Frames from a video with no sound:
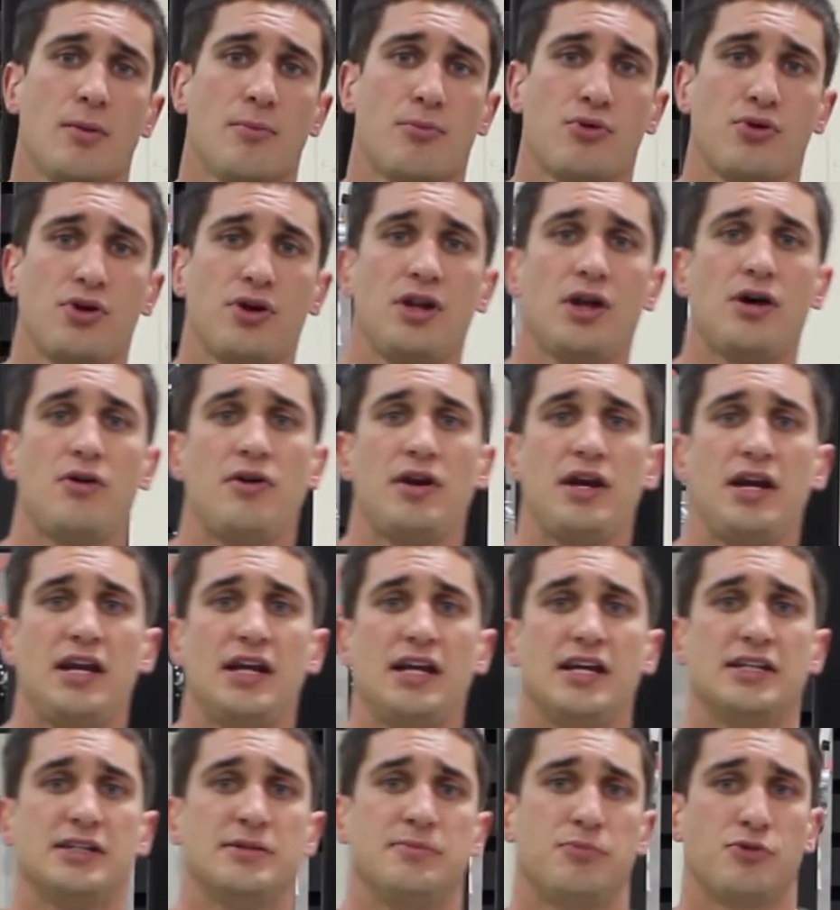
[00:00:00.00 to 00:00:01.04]
Preloading
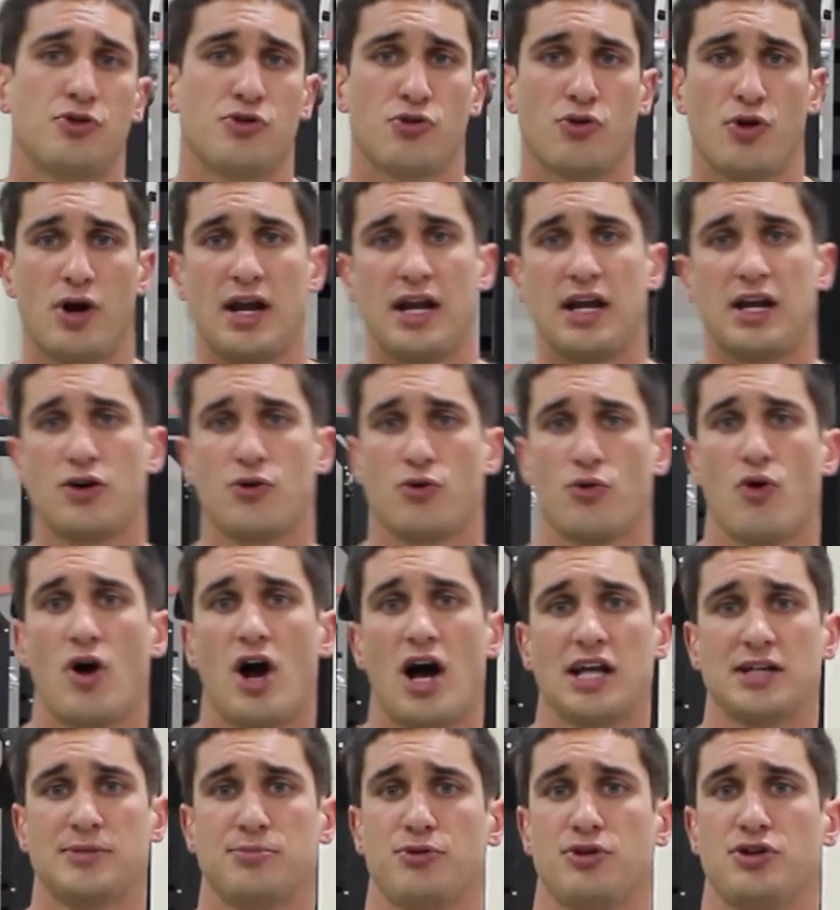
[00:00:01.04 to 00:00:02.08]
is creating
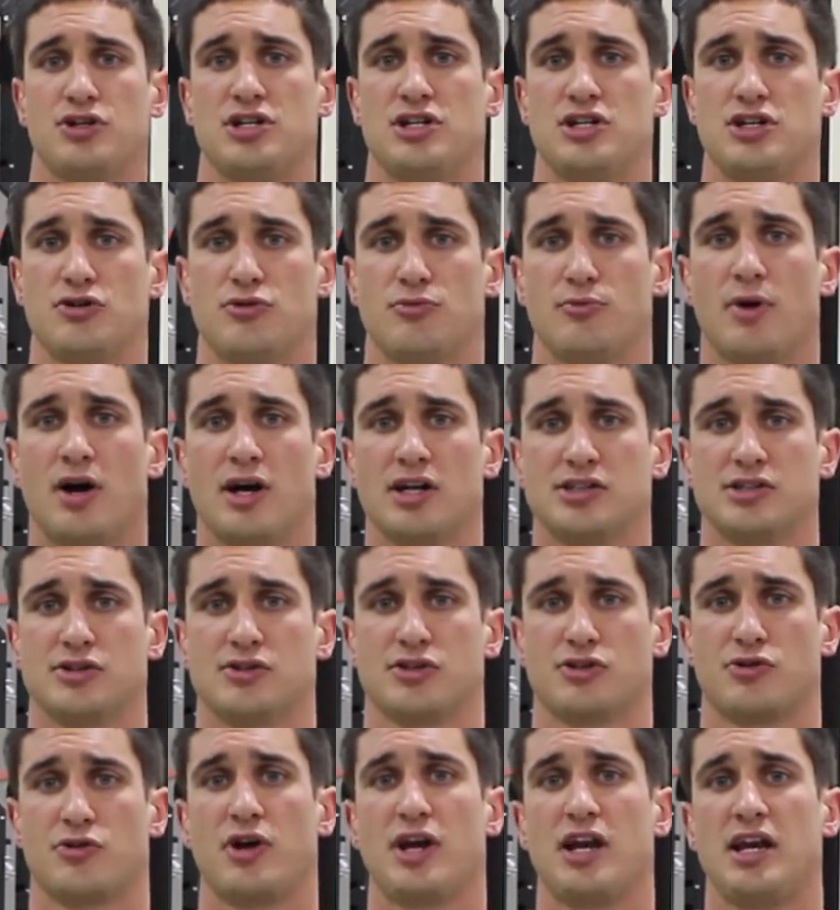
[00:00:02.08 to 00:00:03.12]
cross bridges in your
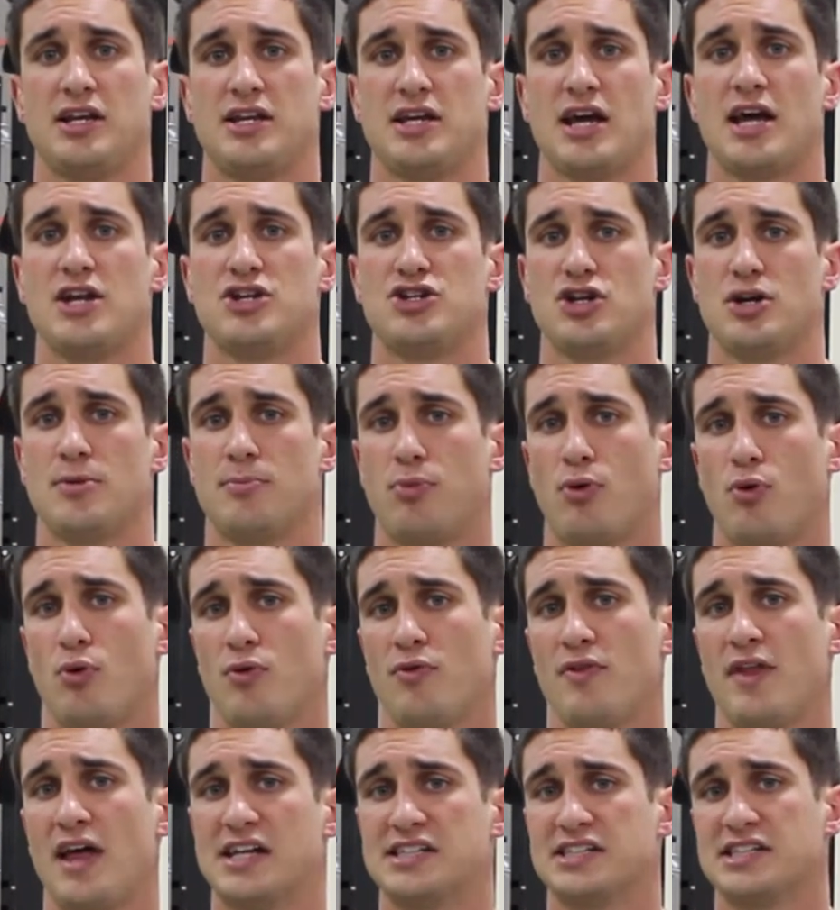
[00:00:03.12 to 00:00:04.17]
muscles, creating tension,
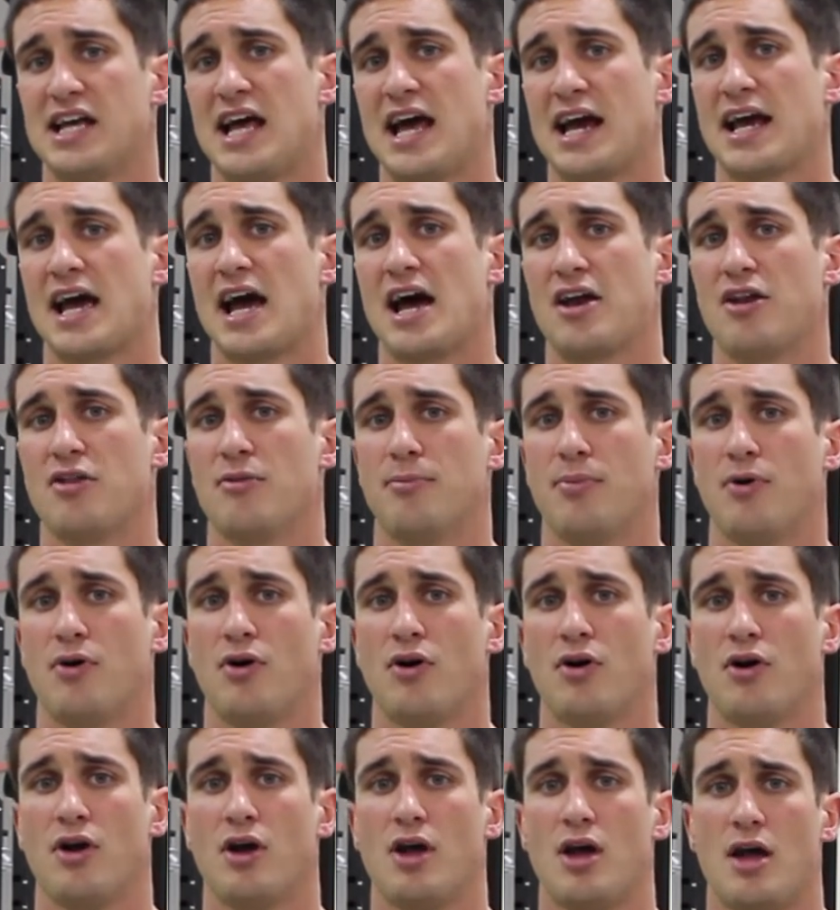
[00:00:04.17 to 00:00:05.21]
pulling that slack out of the
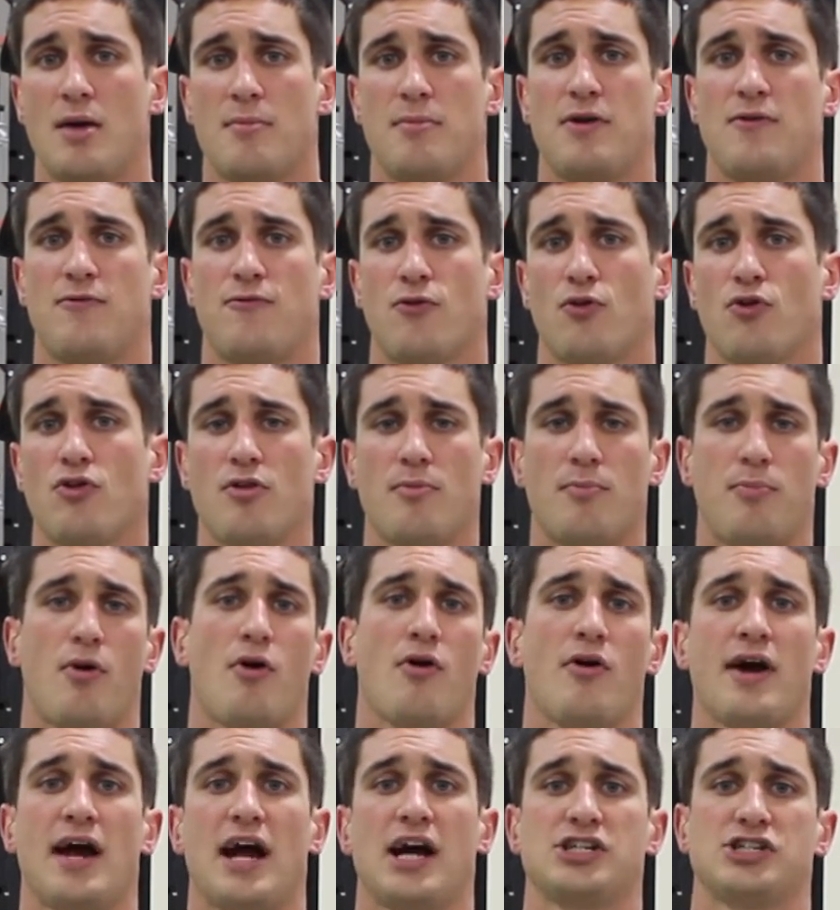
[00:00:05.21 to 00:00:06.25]
bar before the
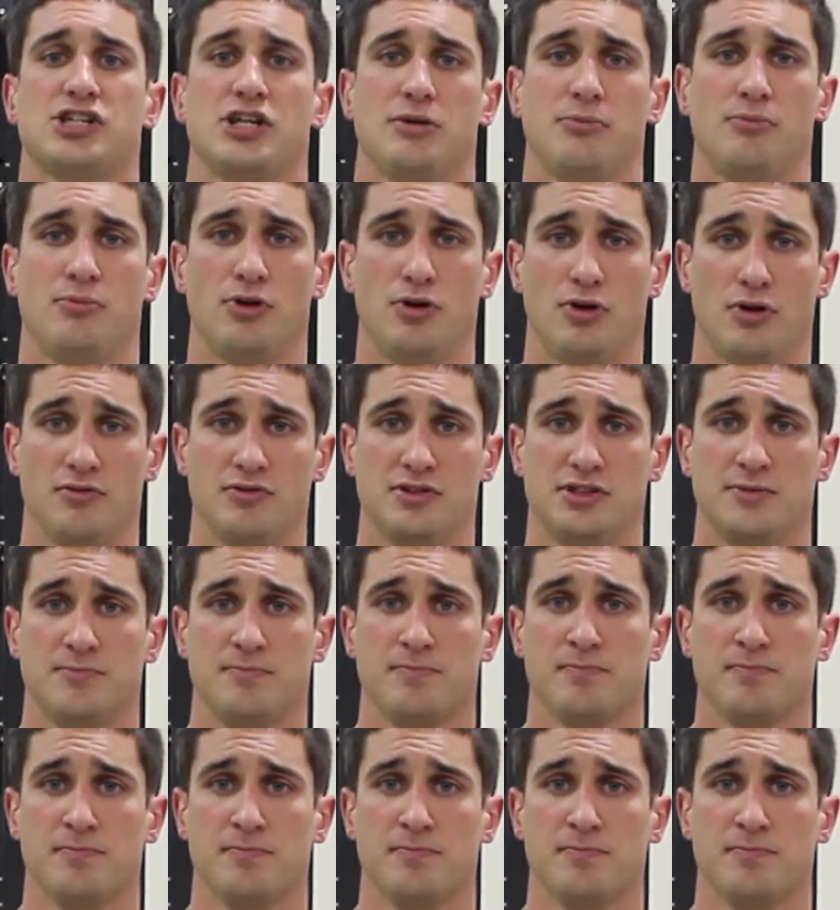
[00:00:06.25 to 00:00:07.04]
bar actually moves.